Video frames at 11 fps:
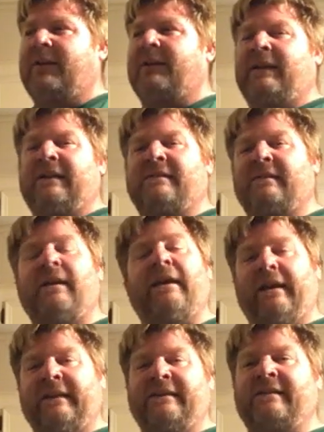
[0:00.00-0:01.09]
He
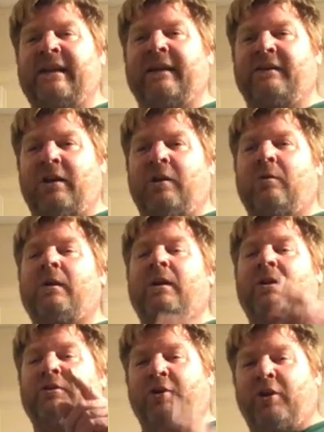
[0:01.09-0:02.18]
said, no,
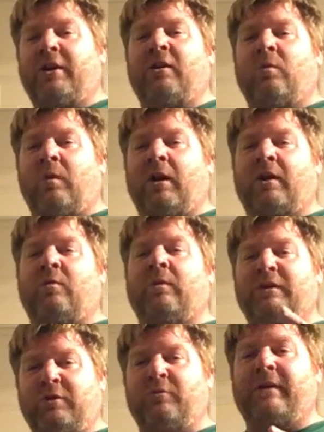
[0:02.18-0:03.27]
you're gonna work
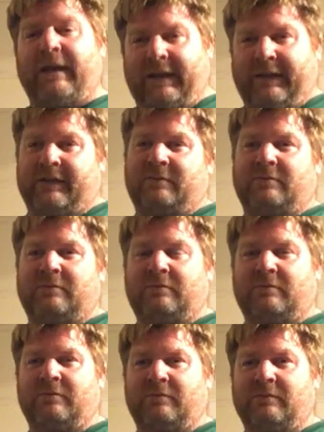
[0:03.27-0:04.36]
when you can.
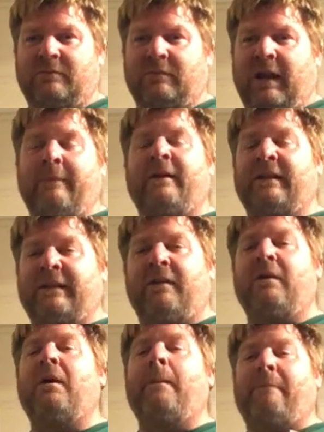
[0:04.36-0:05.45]
I'm gonna
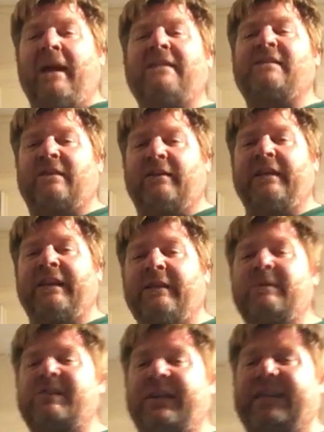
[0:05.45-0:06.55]
basically, he
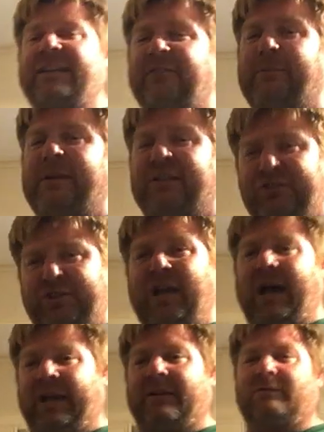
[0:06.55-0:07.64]
was gonna give me a
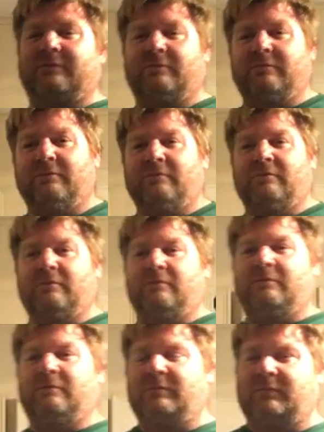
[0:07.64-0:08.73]
shot.
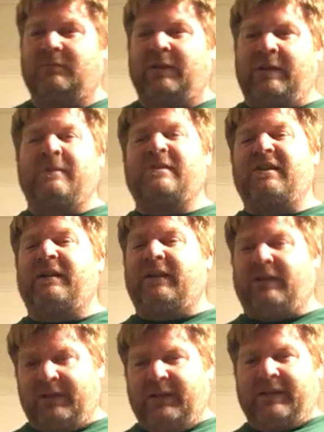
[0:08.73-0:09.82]
He was
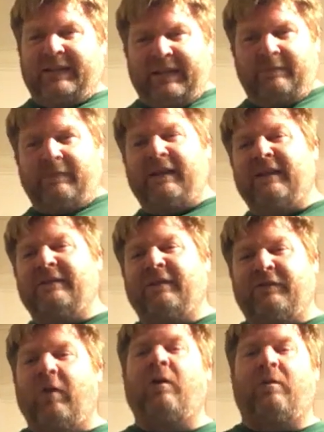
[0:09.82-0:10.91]
gonna get me in the
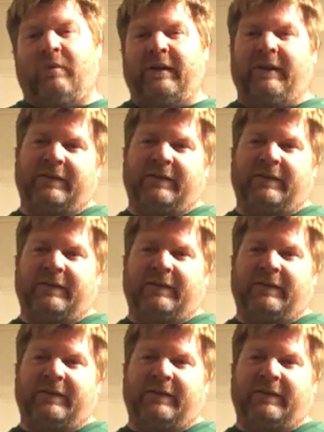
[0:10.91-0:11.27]
doorway.